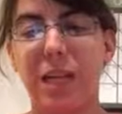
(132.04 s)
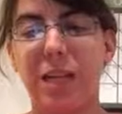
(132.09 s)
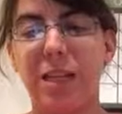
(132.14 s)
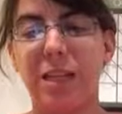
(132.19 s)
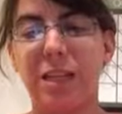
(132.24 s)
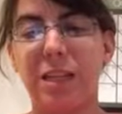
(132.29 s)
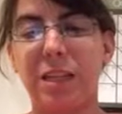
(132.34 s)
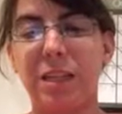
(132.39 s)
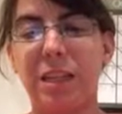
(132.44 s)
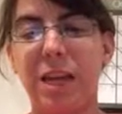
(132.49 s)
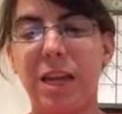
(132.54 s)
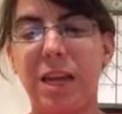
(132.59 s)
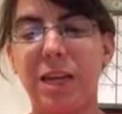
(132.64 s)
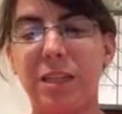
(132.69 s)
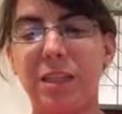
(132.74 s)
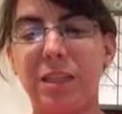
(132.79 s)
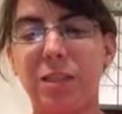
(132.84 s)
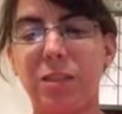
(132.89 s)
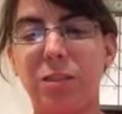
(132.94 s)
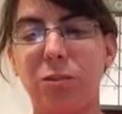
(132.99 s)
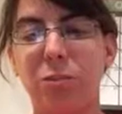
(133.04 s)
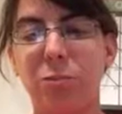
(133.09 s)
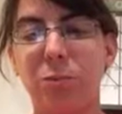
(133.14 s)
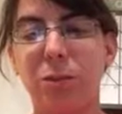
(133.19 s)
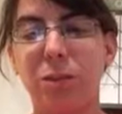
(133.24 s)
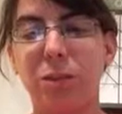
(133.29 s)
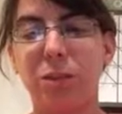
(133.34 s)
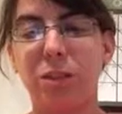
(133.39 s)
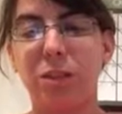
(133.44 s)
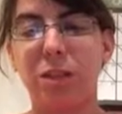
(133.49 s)
and the last two
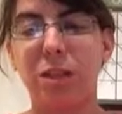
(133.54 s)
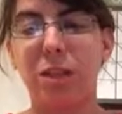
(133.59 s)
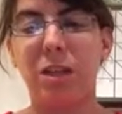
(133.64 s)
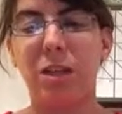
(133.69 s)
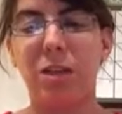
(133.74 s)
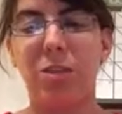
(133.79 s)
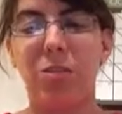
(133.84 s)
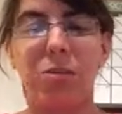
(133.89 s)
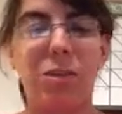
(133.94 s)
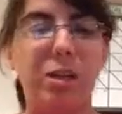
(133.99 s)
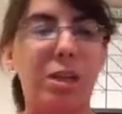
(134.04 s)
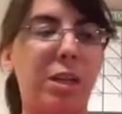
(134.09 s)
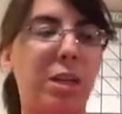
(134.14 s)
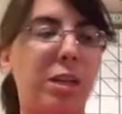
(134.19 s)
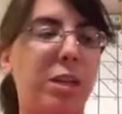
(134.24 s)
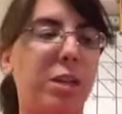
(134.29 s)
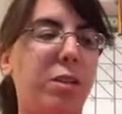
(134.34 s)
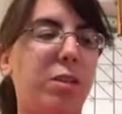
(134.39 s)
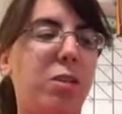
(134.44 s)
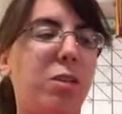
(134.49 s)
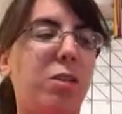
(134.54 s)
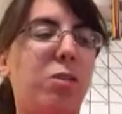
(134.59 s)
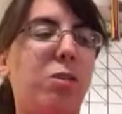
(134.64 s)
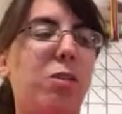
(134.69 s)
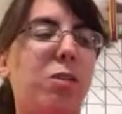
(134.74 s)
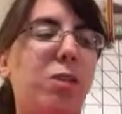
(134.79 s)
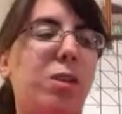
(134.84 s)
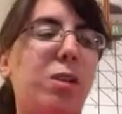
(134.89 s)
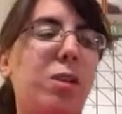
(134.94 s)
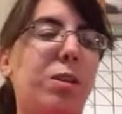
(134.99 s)
books that I read
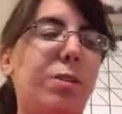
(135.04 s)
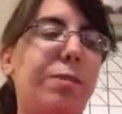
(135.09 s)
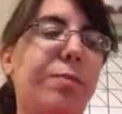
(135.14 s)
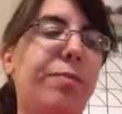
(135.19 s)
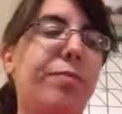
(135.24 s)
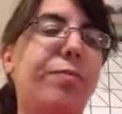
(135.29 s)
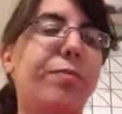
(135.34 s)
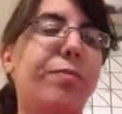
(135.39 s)
are